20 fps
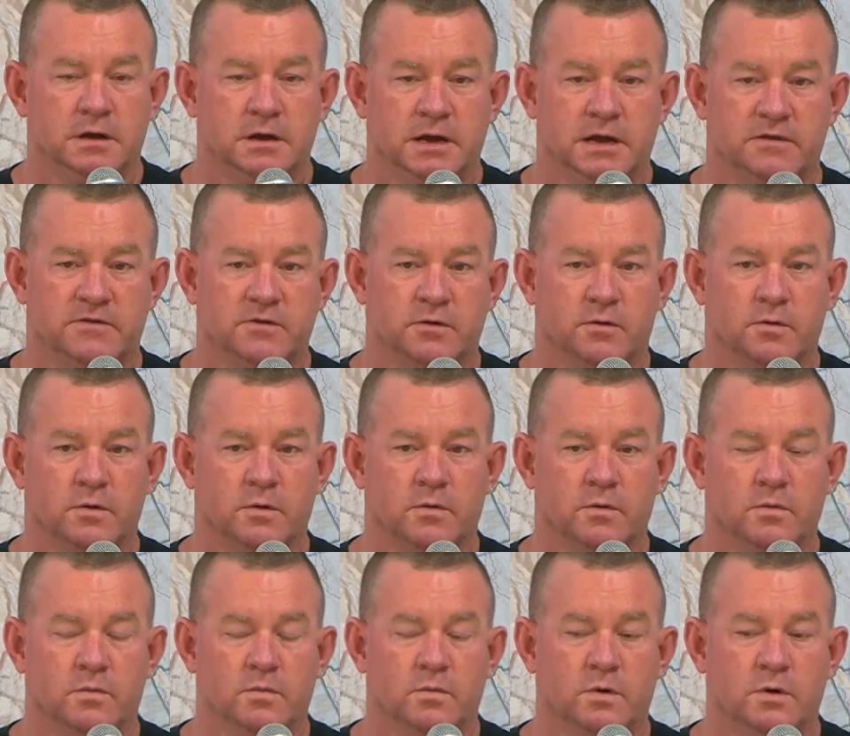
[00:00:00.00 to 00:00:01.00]
And so
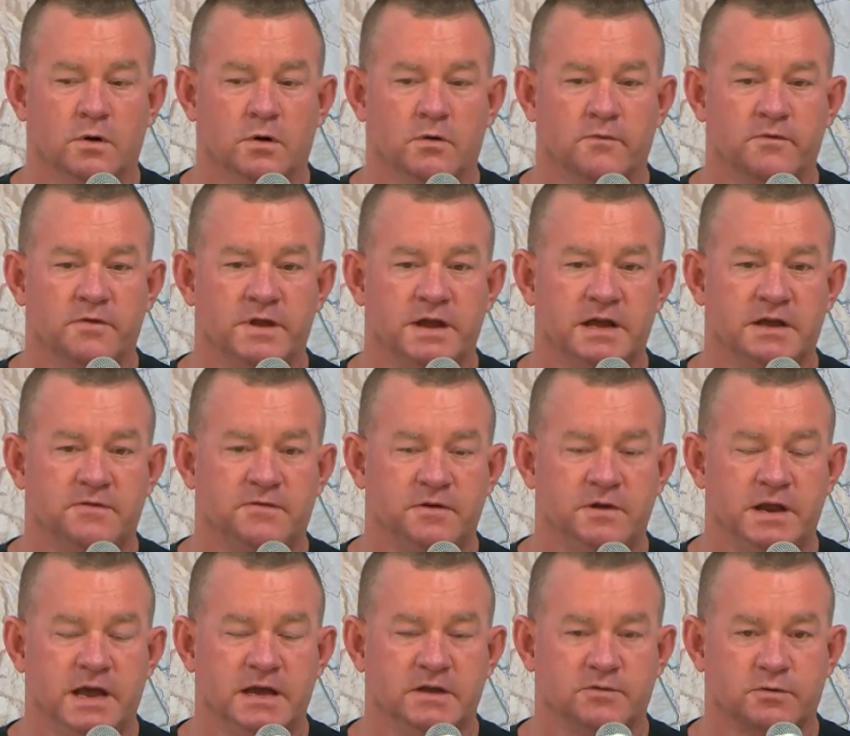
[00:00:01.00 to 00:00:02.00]
over the next few
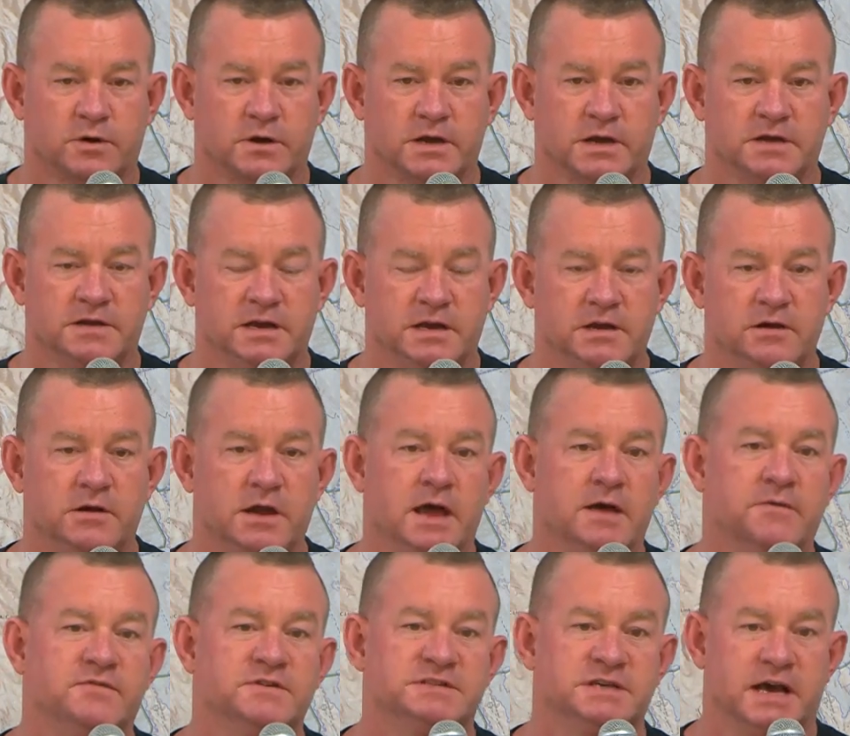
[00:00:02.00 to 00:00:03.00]
days, we're going to continue to
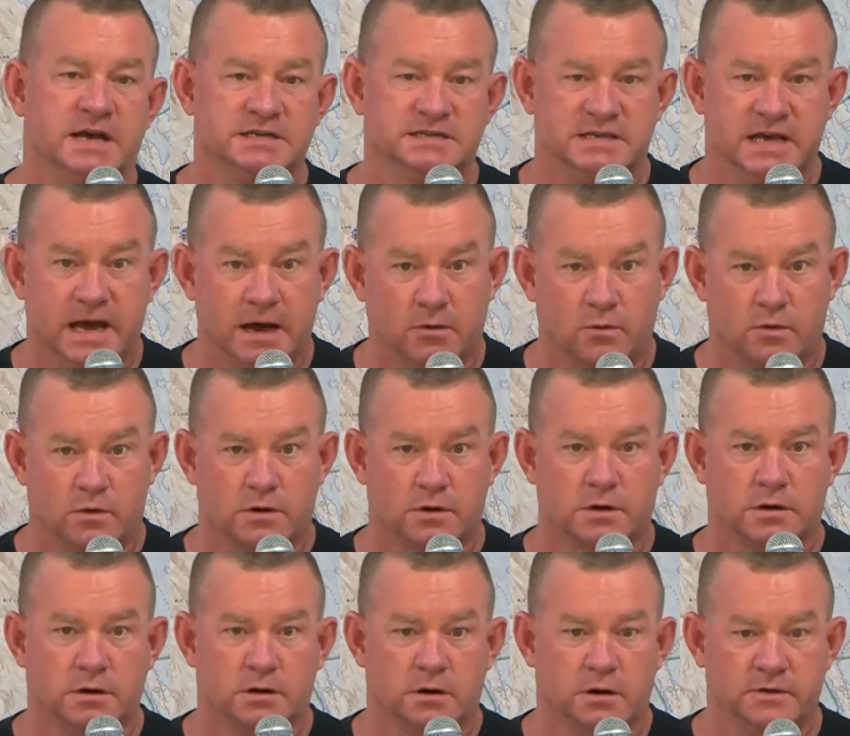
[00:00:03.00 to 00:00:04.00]
emphasize that
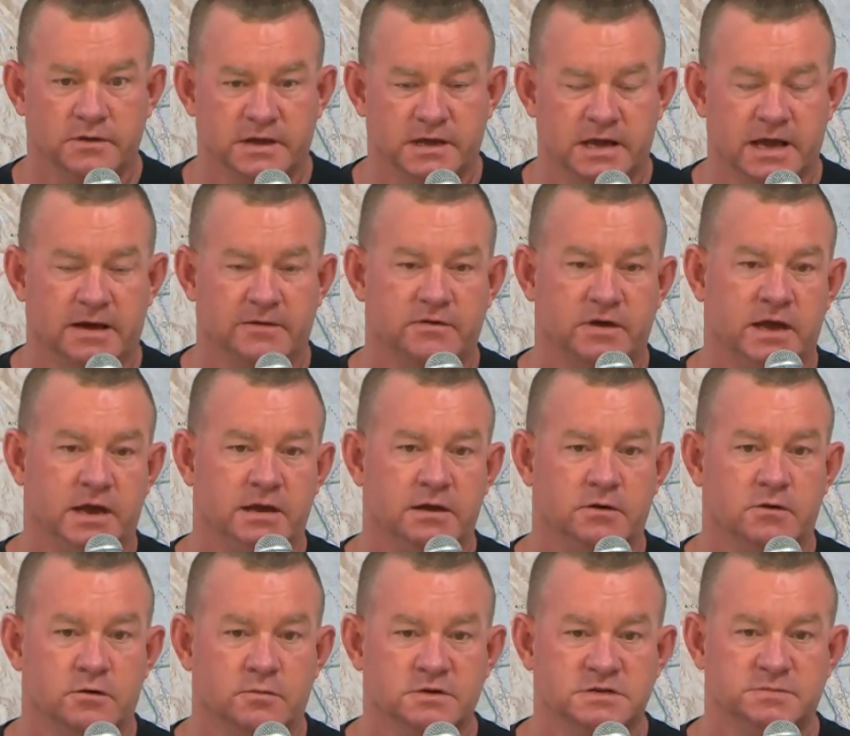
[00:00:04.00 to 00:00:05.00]
work on the Calf Canyon
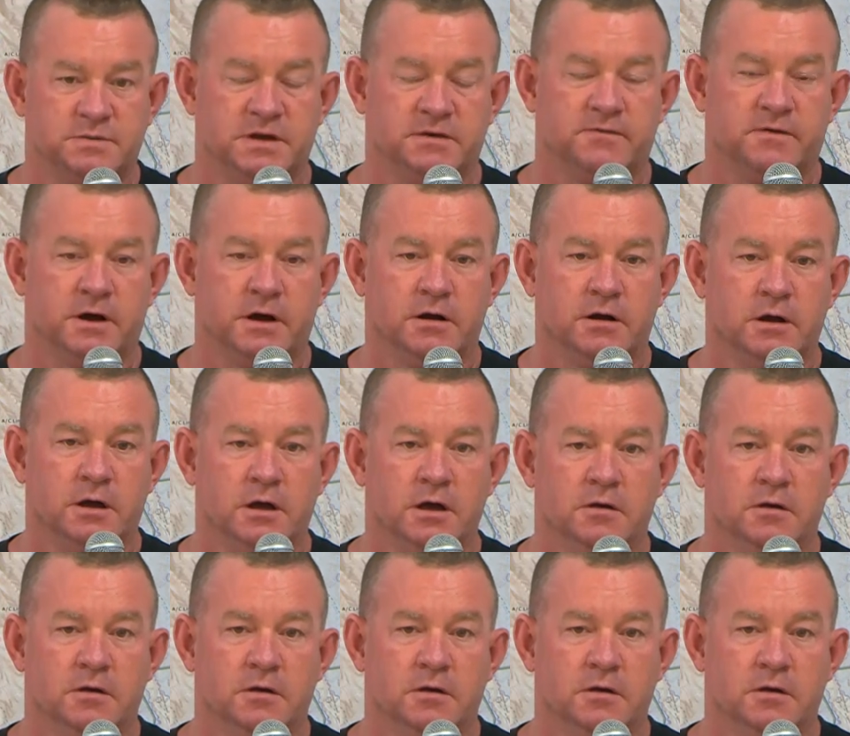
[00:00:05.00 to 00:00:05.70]
Hermits Peak fire,